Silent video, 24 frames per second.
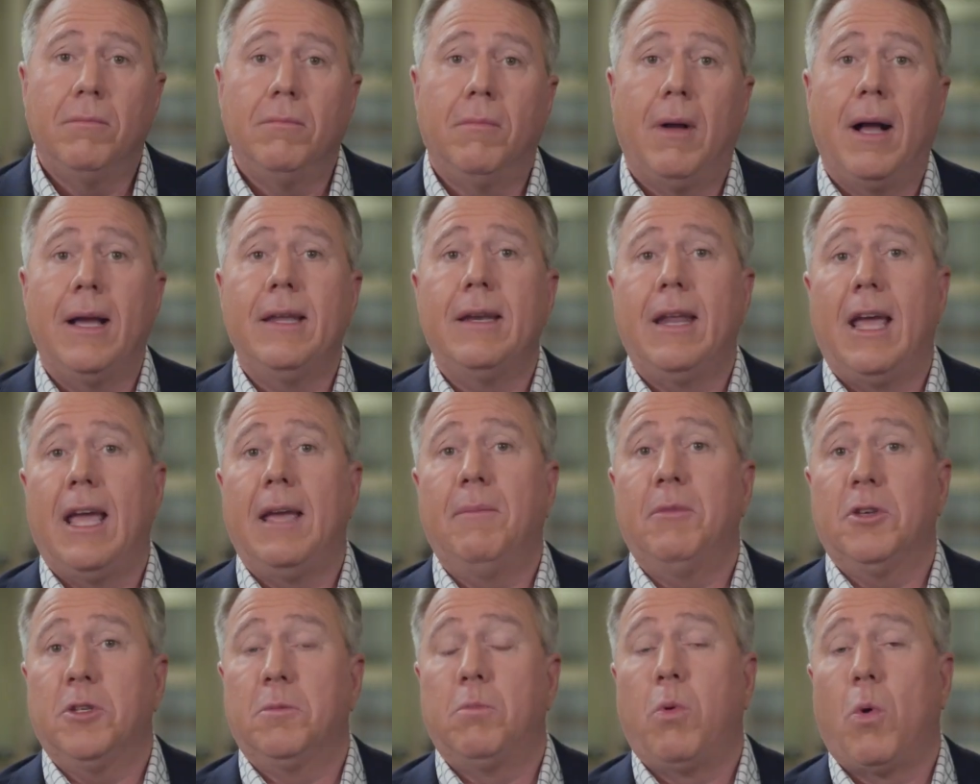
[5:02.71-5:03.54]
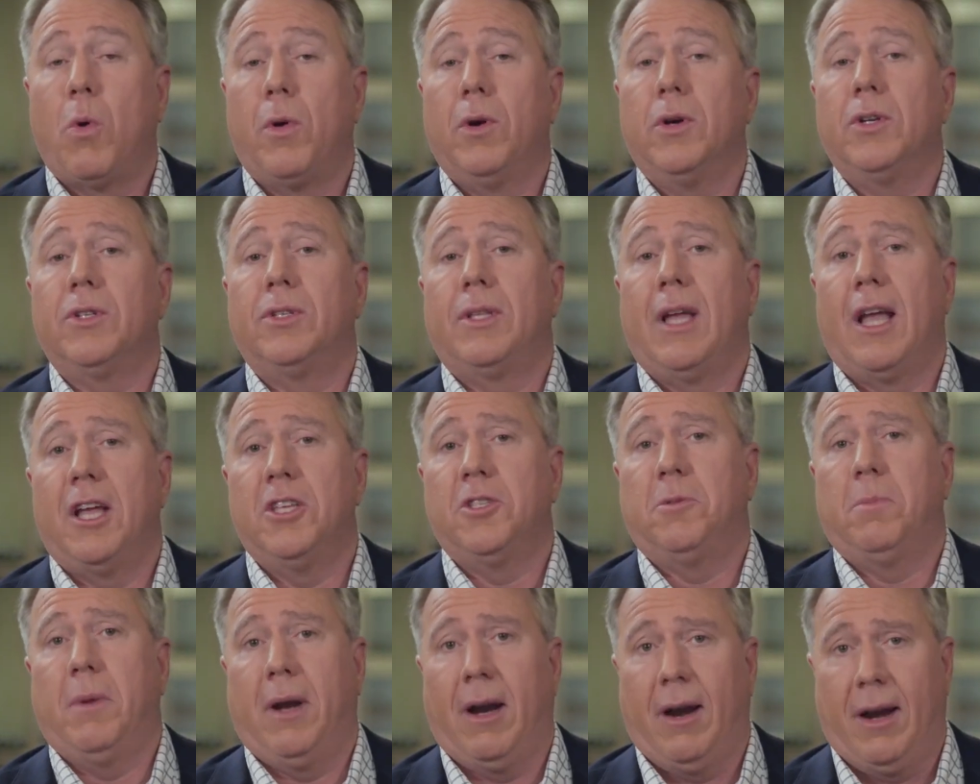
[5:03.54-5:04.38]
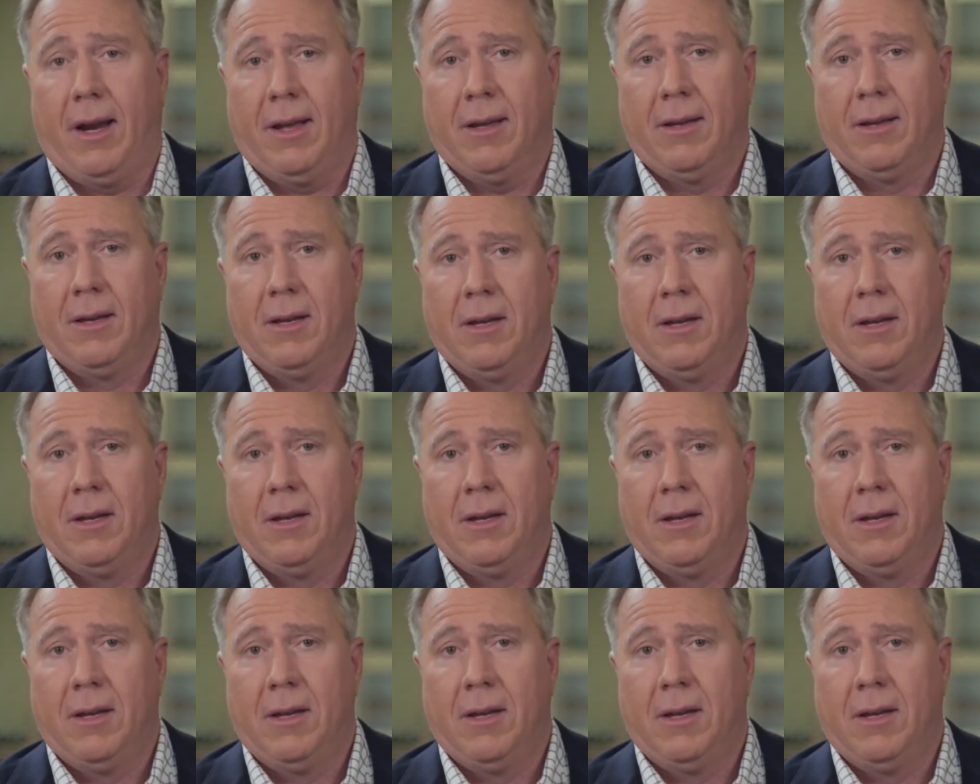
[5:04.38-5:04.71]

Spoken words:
My name is Porter Stansberry.